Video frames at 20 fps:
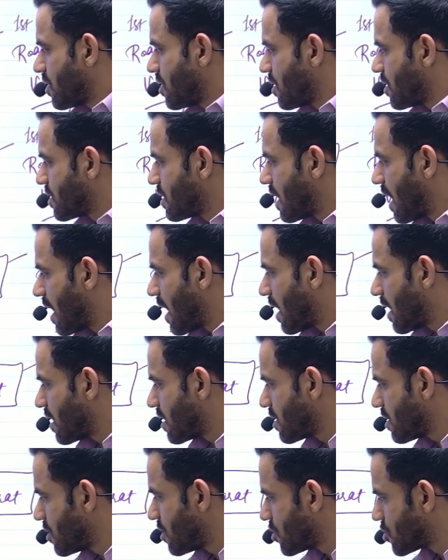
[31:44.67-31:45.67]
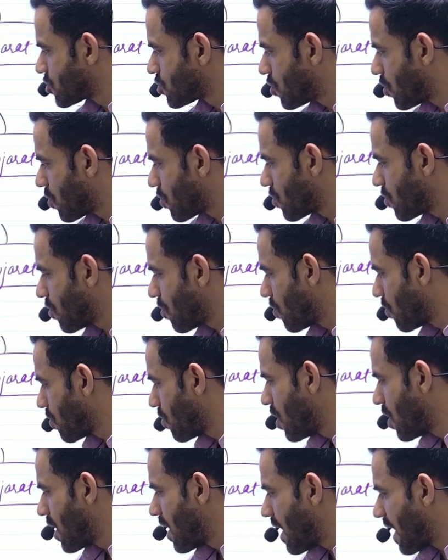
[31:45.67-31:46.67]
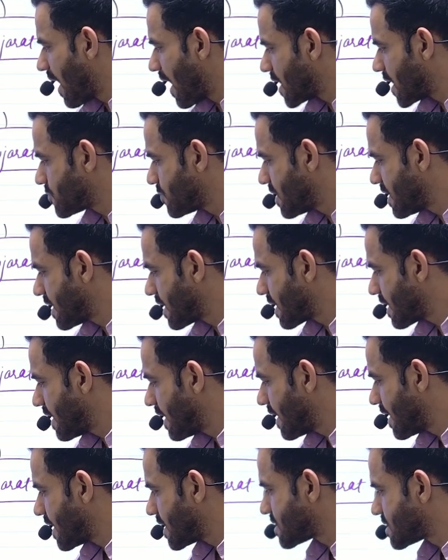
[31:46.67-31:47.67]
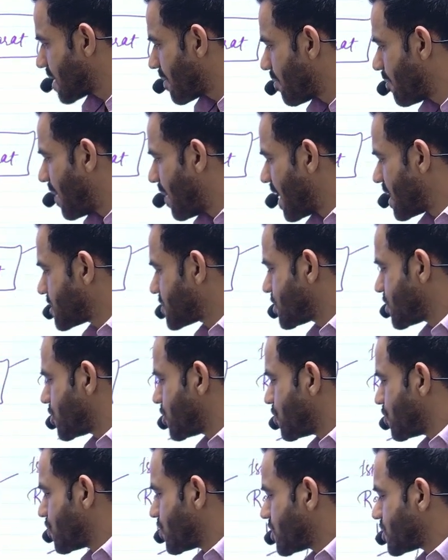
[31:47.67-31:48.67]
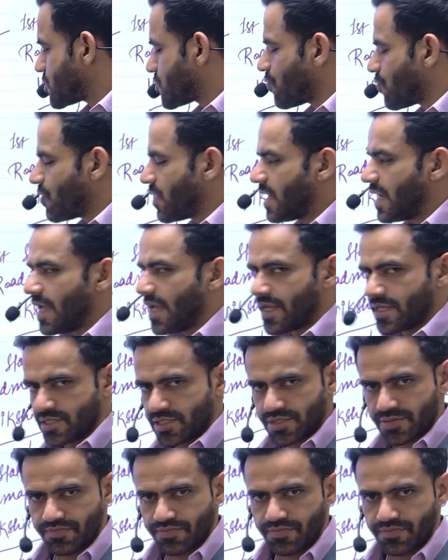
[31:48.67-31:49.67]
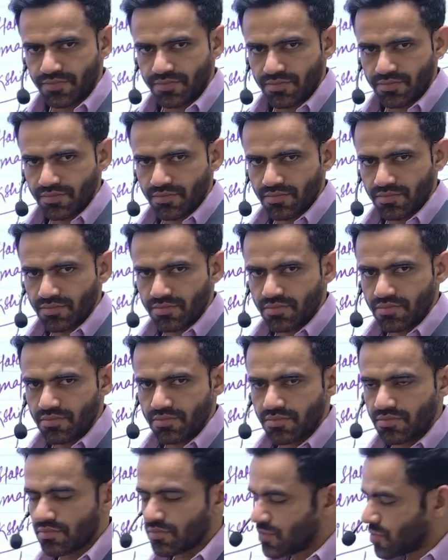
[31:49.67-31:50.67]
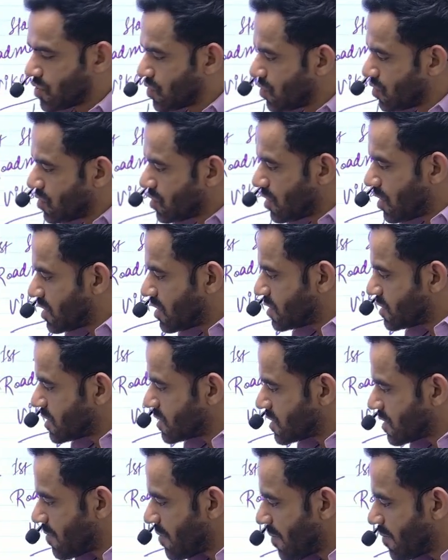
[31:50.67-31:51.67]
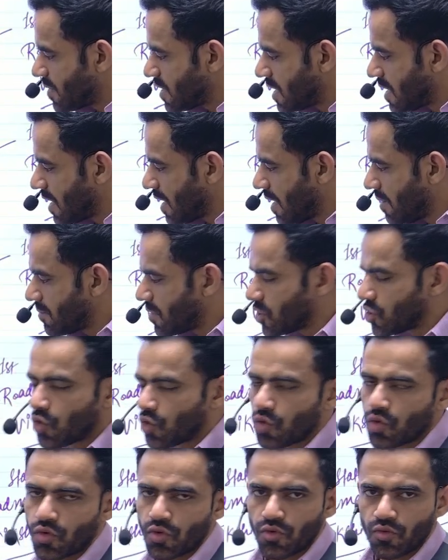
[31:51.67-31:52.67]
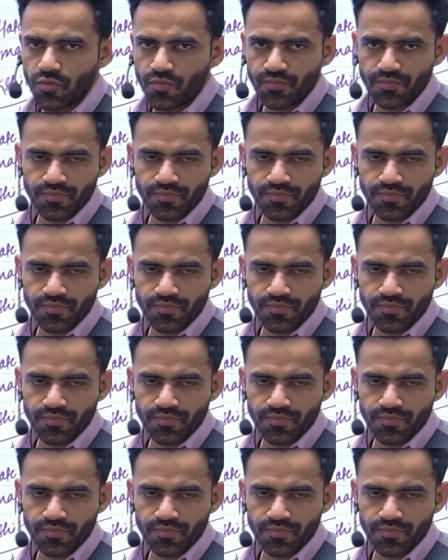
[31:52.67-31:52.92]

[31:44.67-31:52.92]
the Dhordo has been declared as the best tourist village. So just remember the name Dhordo.